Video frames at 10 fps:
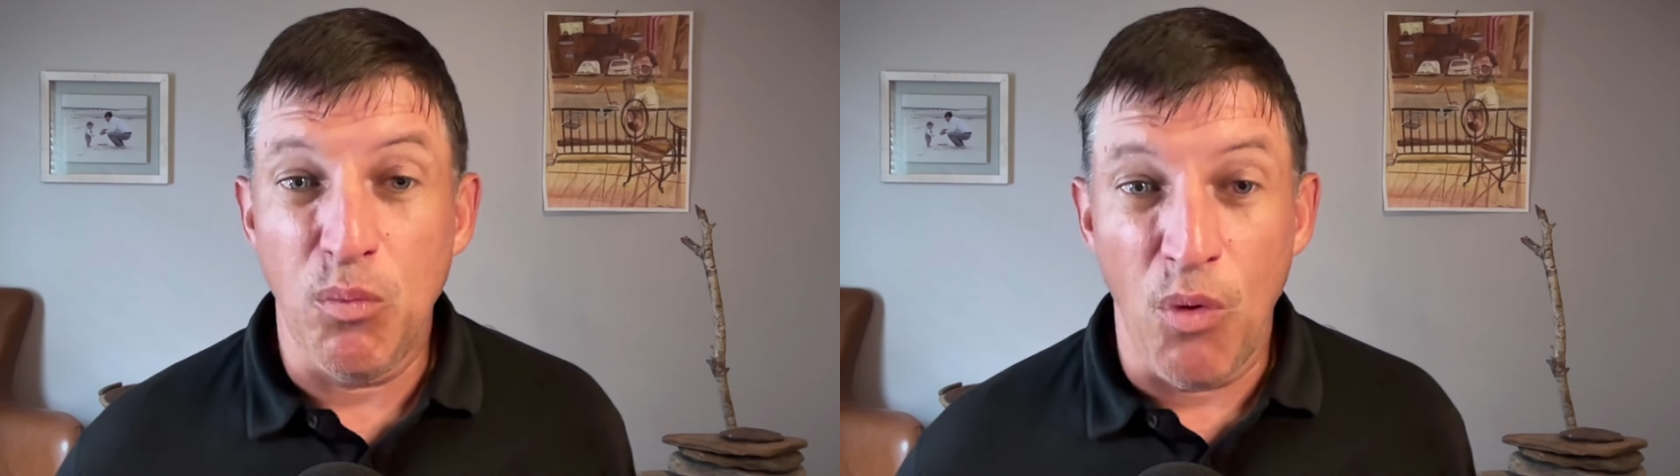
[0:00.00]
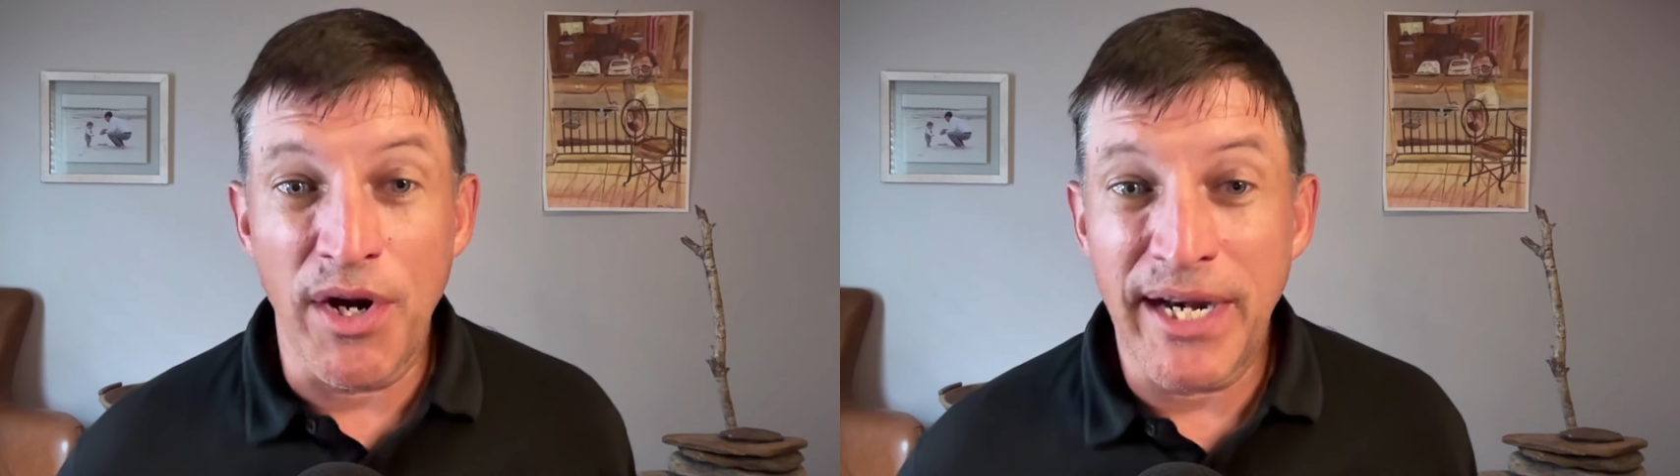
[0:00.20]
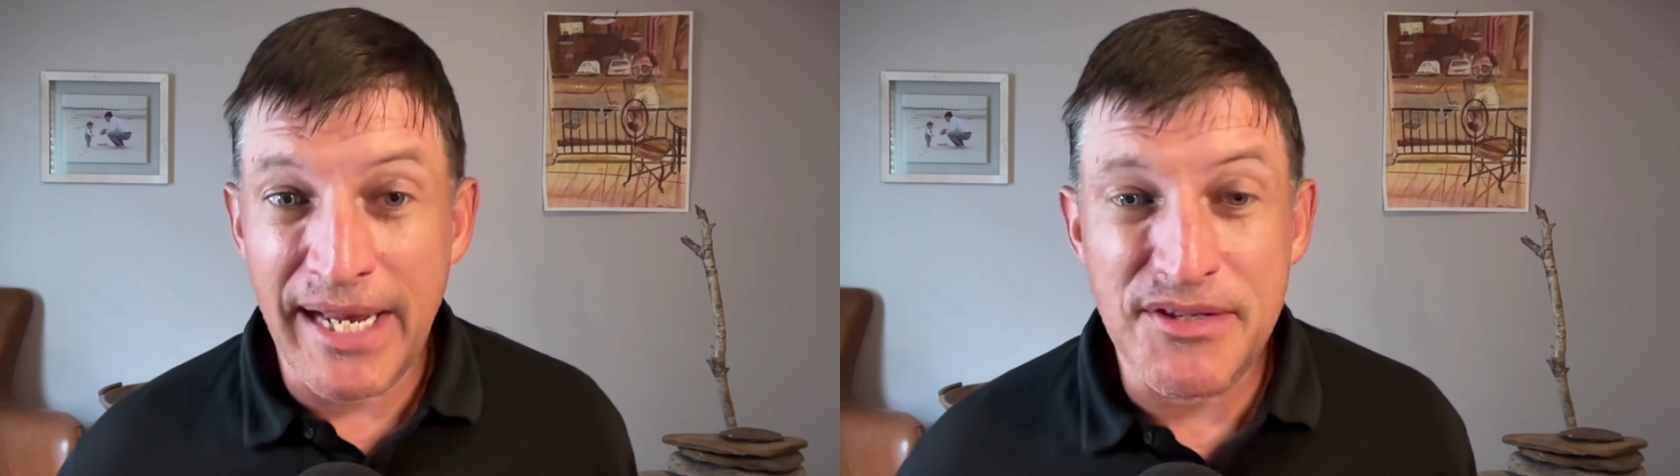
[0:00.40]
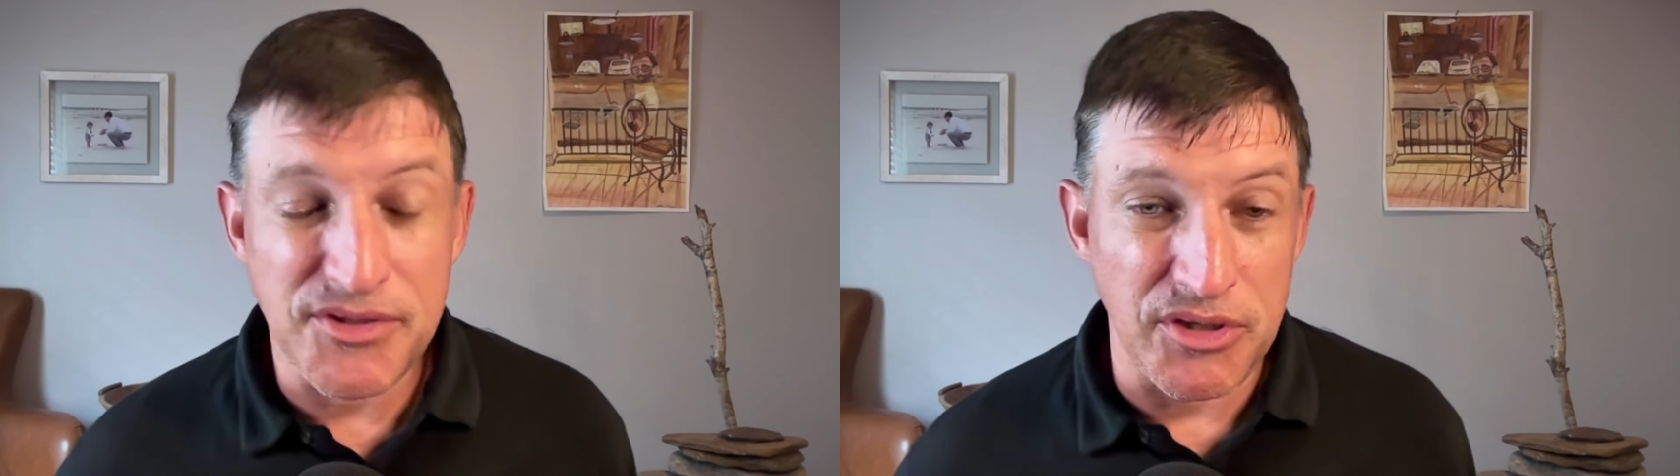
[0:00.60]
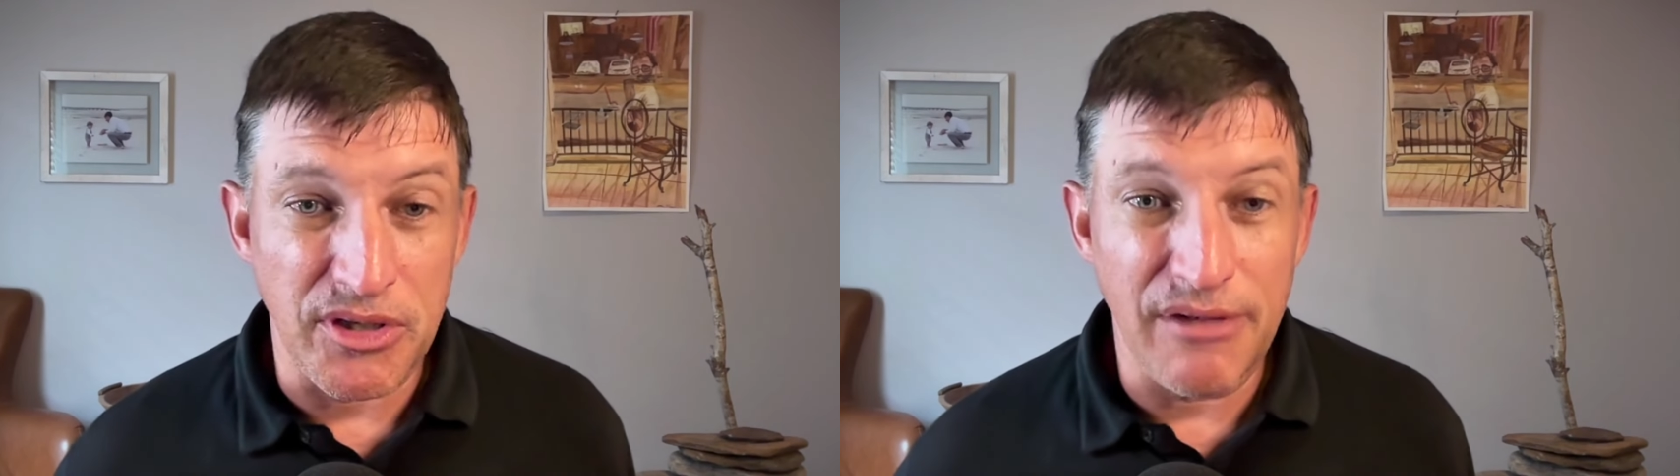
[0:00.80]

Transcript: you want an answer,